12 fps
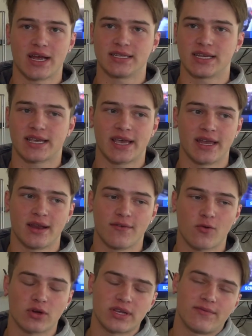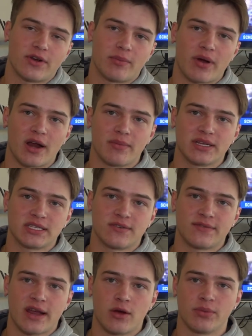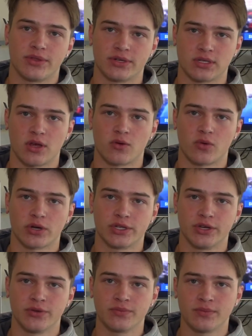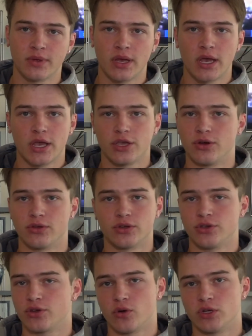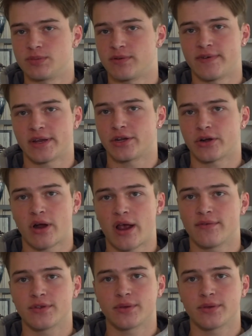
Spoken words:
as I can. Of course, I'm very proud of myself now, but there's a lot of work to do. You can always perfect your craft.